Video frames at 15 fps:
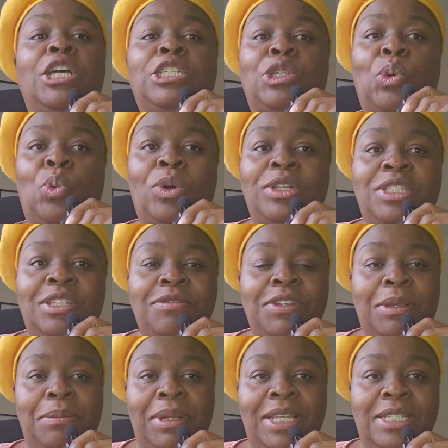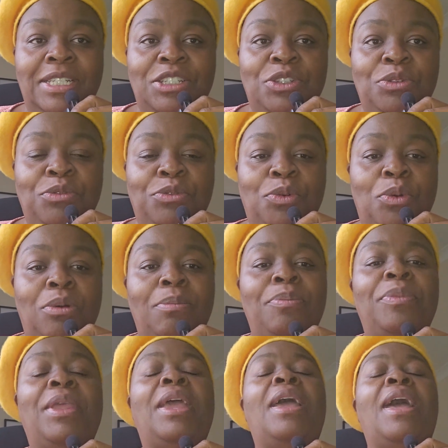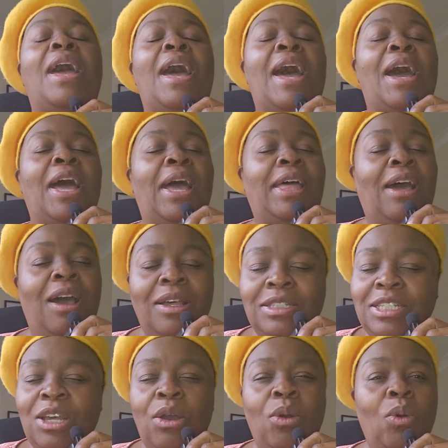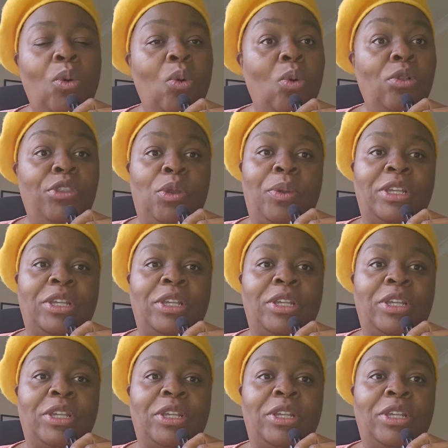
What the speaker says: So once you've completed your form, answer all the